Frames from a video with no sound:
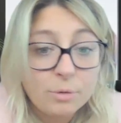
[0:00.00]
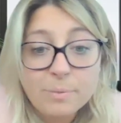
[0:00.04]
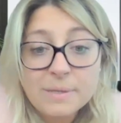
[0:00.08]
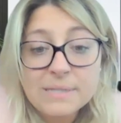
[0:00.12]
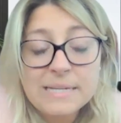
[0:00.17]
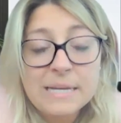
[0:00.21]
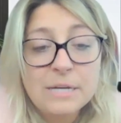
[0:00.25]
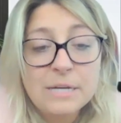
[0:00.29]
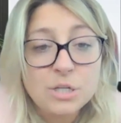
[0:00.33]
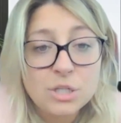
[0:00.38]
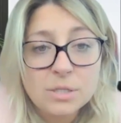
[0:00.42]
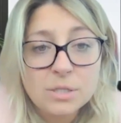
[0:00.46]

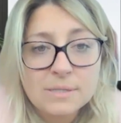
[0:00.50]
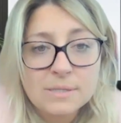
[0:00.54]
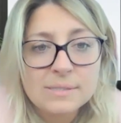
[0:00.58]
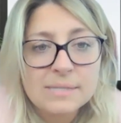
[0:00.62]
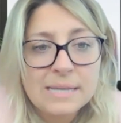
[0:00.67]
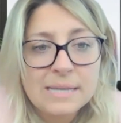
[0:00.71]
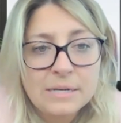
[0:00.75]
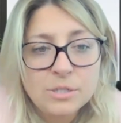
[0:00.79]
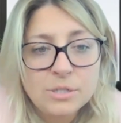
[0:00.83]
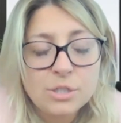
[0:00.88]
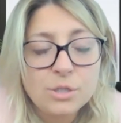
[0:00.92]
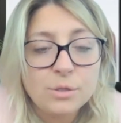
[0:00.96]
potentially
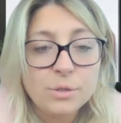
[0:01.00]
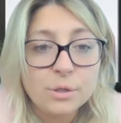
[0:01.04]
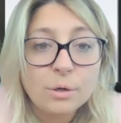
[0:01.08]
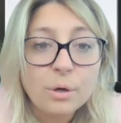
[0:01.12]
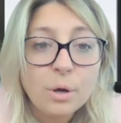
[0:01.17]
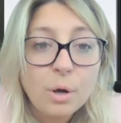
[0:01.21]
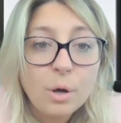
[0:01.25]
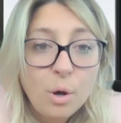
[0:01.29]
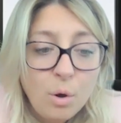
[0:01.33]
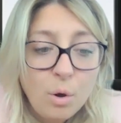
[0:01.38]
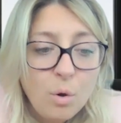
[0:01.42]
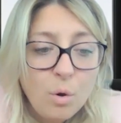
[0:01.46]
sent to your
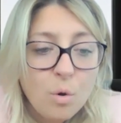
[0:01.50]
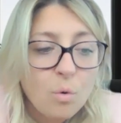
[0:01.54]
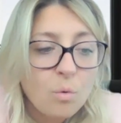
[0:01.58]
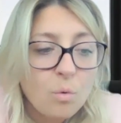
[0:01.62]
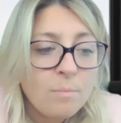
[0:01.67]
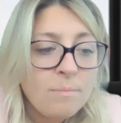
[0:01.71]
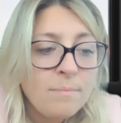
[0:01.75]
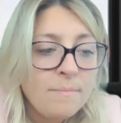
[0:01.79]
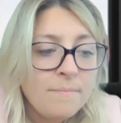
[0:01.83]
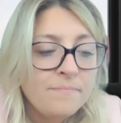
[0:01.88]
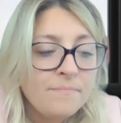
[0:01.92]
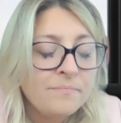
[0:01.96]

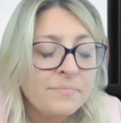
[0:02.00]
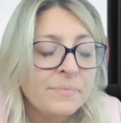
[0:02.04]
home.